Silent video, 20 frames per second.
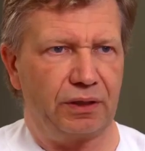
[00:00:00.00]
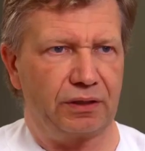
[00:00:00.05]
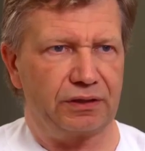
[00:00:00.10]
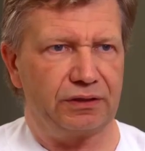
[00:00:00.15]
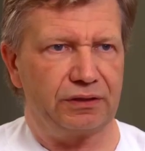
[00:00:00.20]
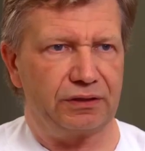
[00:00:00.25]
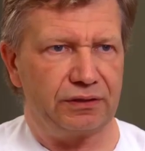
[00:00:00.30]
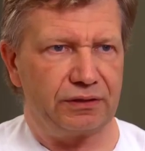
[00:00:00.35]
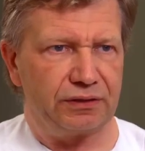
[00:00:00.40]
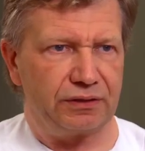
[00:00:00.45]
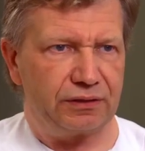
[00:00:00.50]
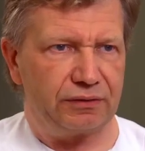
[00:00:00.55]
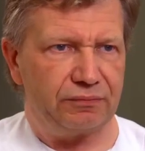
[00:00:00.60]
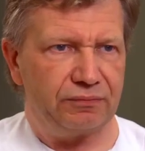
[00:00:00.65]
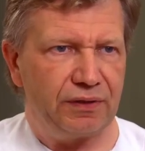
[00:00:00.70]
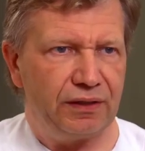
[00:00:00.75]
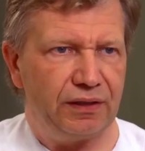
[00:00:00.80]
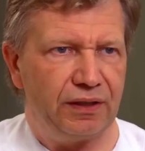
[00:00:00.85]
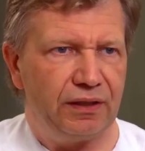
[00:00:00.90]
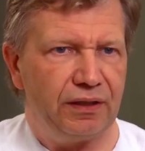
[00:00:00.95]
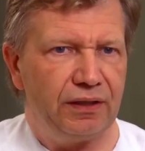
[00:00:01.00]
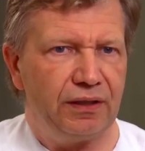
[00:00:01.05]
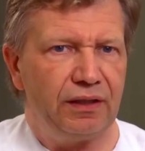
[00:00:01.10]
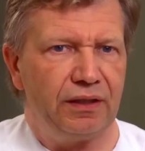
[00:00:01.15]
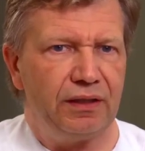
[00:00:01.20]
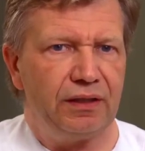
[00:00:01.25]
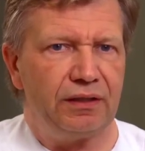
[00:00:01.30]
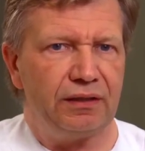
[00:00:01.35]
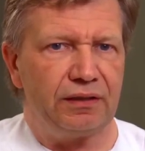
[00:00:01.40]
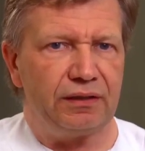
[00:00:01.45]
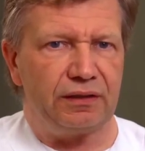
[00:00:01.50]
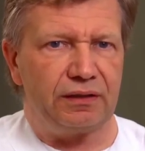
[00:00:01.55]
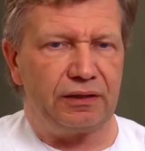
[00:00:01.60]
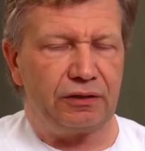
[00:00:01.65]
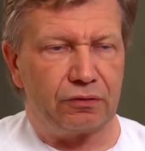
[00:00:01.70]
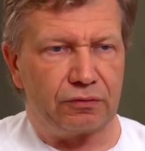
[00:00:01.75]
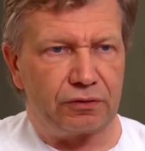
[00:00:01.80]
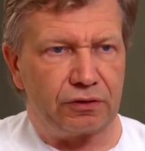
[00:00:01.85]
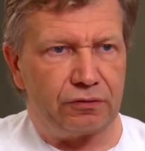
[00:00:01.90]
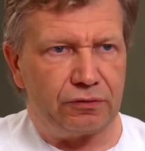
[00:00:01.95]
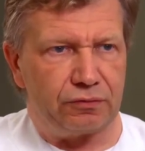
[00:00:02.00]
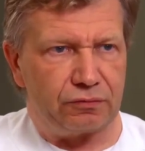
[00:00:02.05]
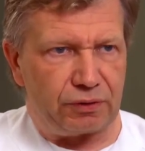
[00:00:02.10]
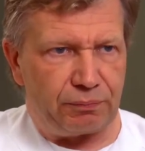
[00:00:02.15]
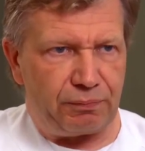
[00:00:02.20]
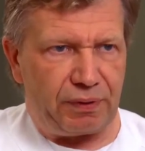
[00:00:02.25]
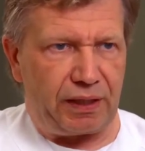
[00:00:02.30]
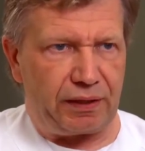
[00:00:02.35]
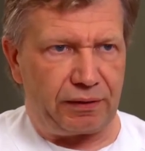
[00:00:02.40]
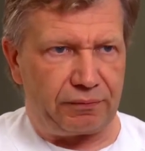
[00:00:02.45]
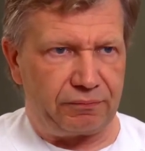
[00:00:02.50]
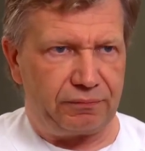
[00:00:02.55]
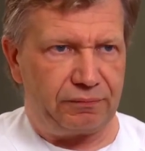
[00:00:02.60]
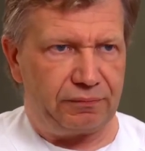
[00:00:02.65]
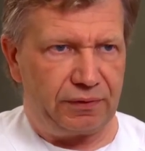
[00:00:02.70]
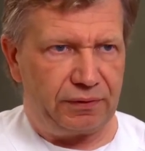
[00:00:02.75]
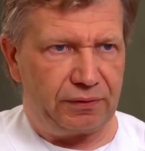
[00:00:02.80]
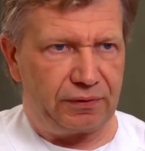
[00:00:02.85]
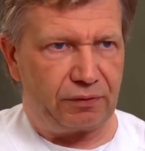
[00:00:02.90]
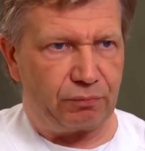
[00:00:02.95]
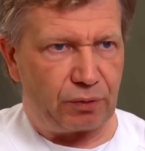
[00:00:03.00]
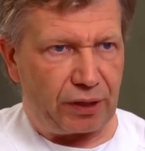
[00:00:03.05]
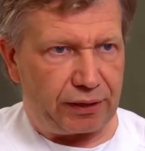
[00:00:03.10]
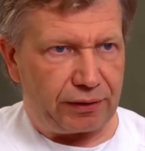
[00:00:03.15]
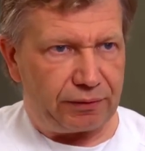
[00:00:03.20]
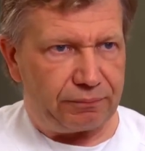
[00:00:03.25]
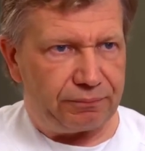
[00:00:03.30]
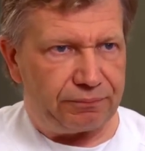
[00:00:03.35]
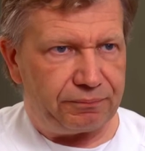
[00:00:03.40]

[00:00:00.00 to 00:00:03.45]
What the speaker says: Parkinson's in order to repair the brain.